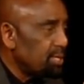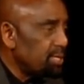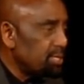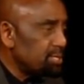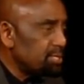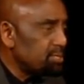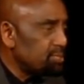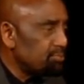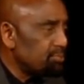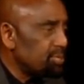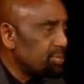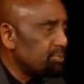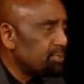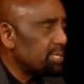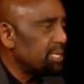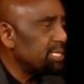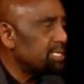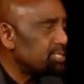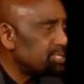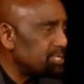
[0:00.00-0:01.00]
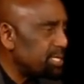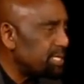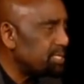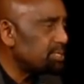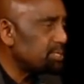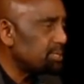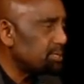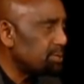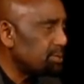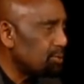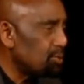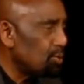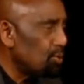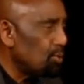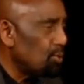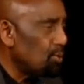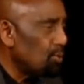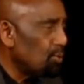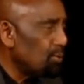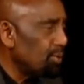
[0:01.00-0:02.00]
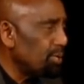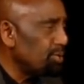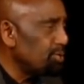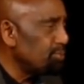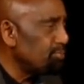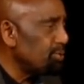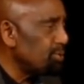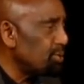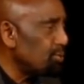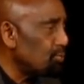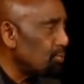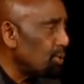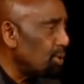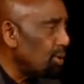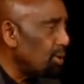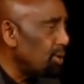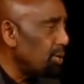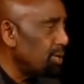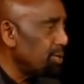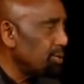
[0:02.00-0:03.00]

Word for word: that doesn't mean molestation or that you're being wrong.